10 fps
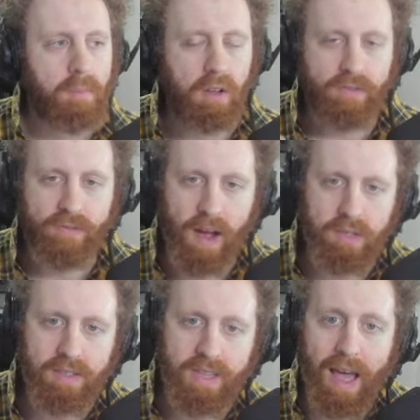But
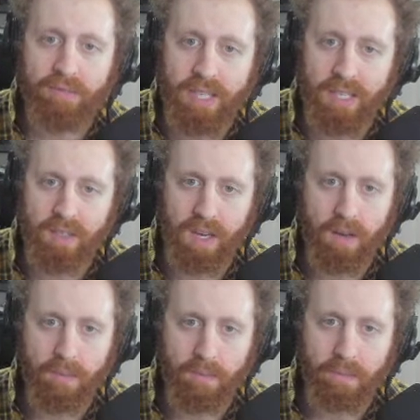Faust is FDC,